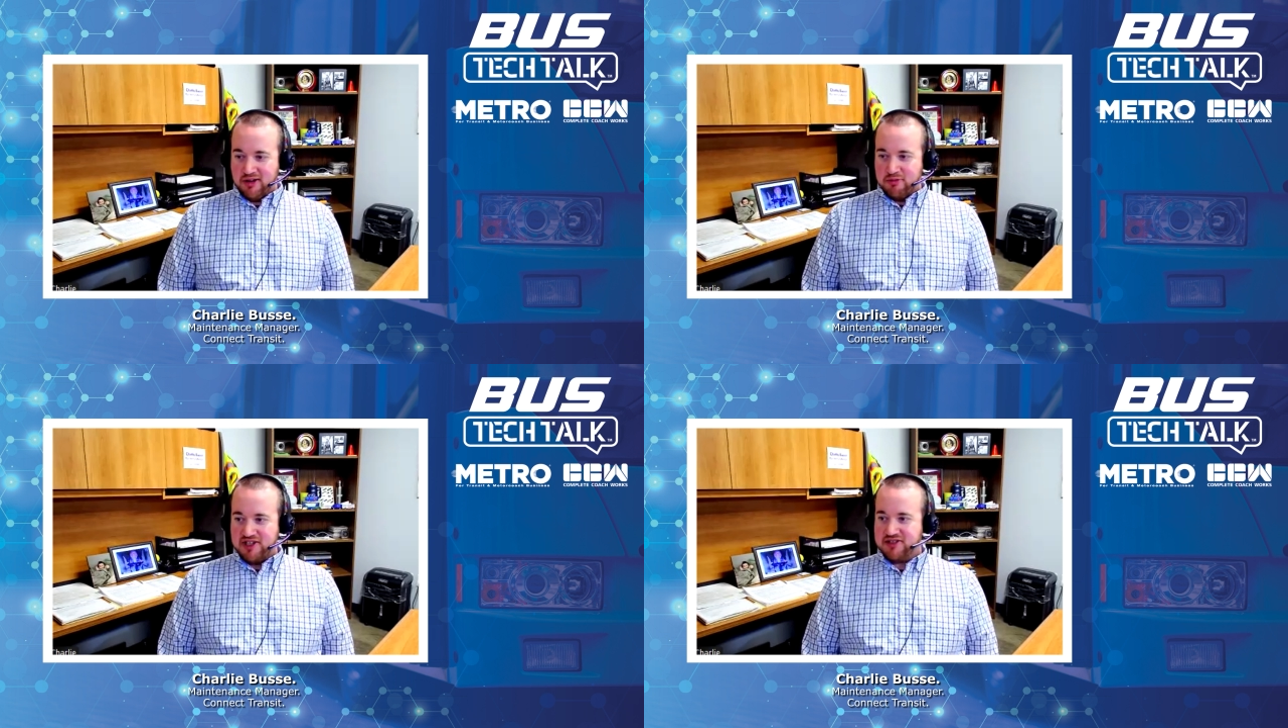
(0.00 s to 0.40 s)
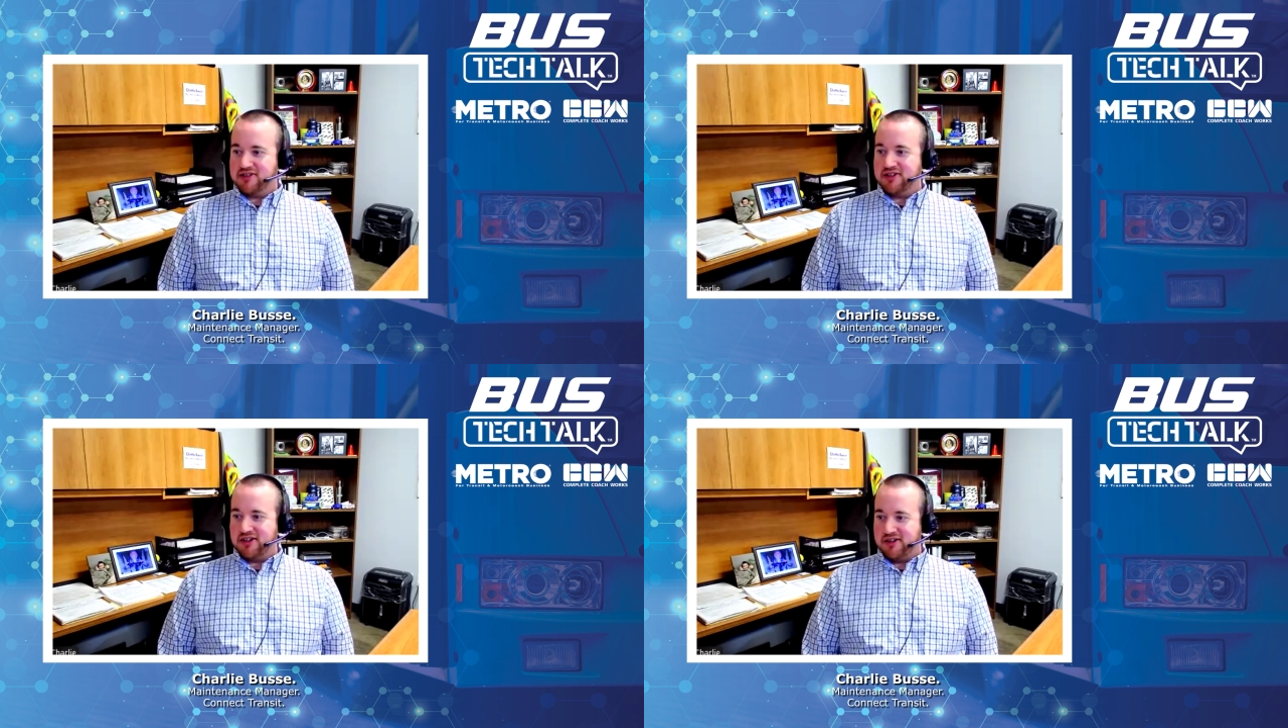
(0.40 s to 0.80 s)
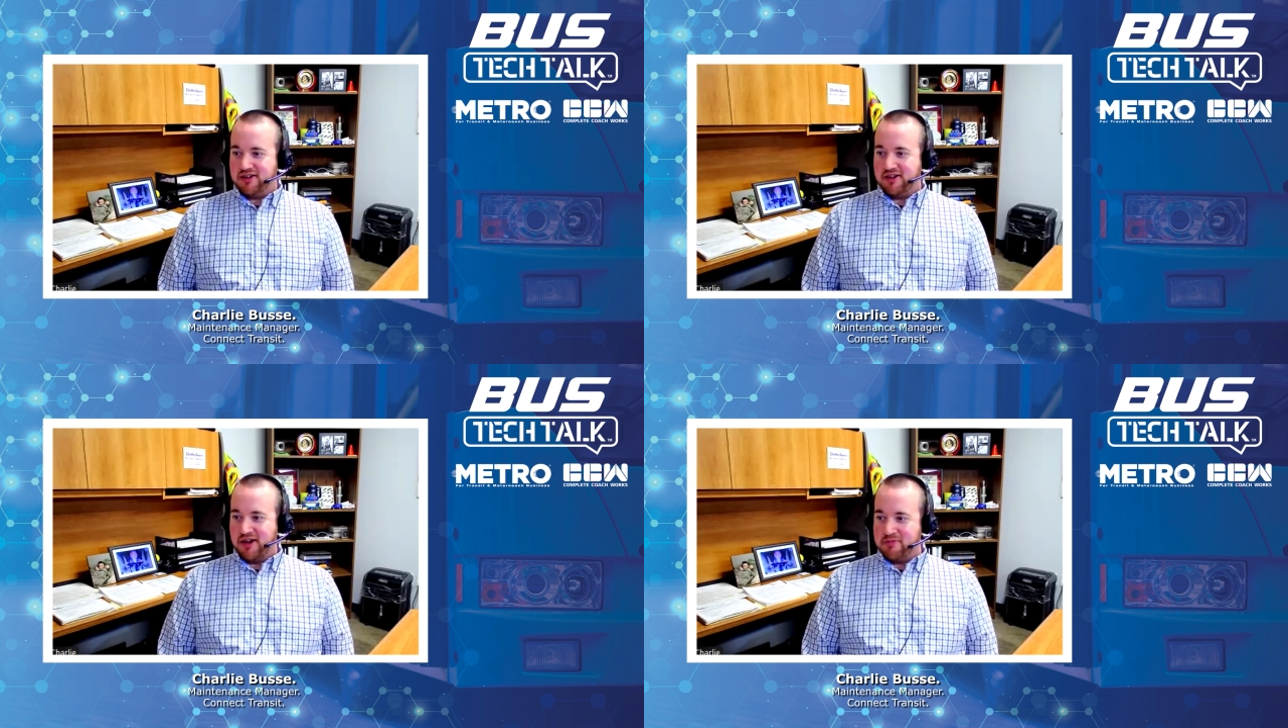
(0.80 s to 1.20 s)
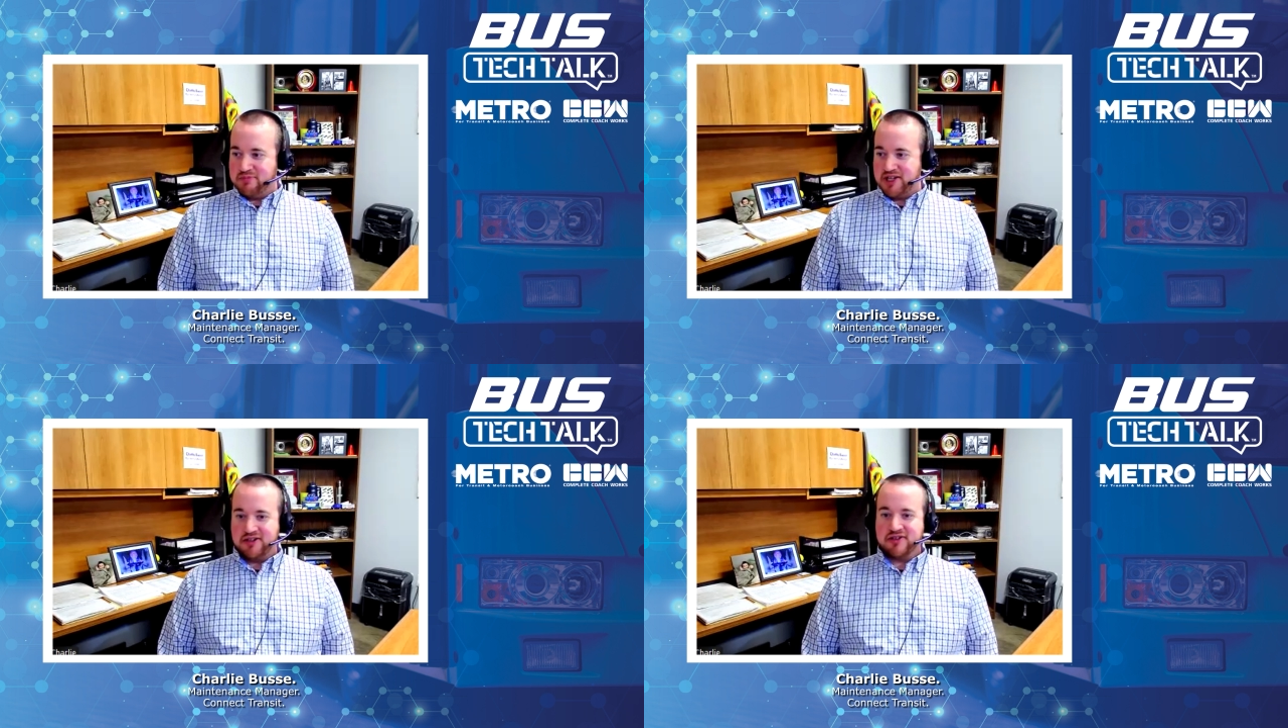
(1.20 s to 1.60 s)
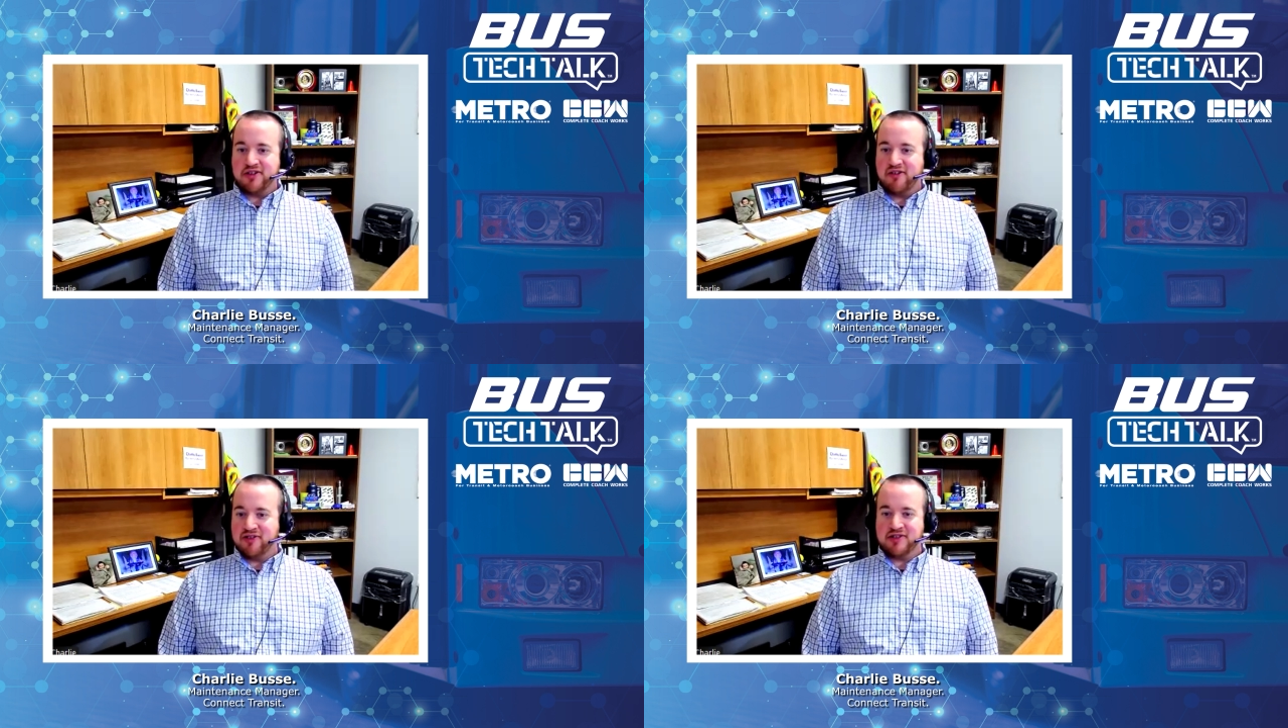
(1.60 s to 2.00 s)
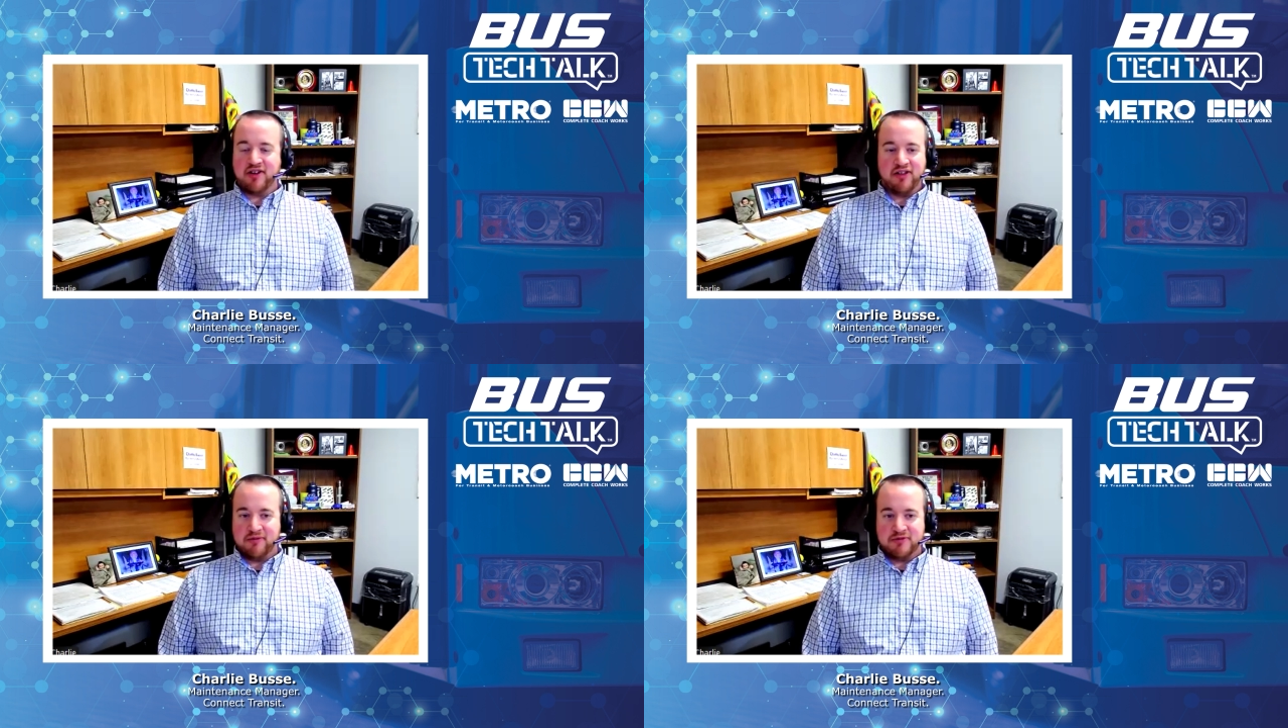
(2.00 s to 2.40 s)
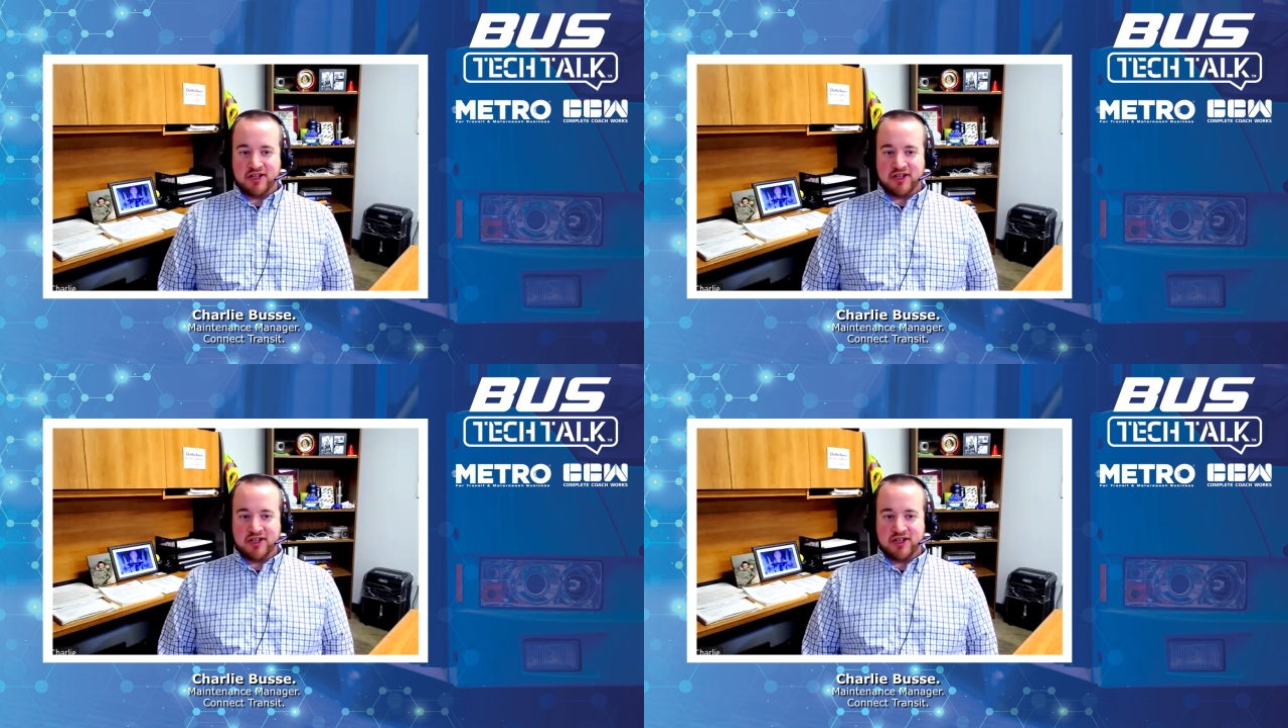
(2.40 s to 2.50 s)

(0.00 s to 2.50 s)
basically a big service on them,